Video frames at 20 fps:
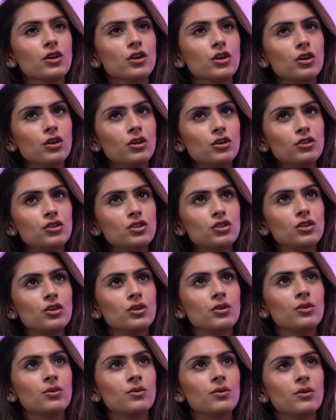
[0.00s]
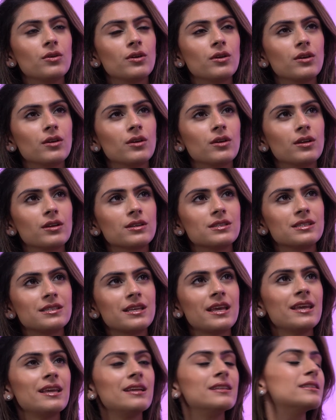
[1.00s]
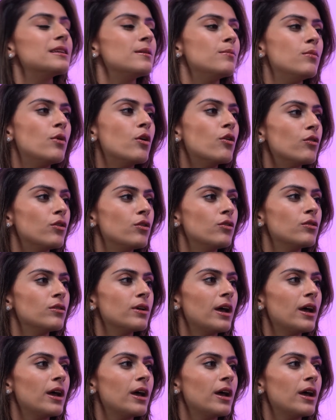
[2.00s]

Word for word: could you say it's immoral,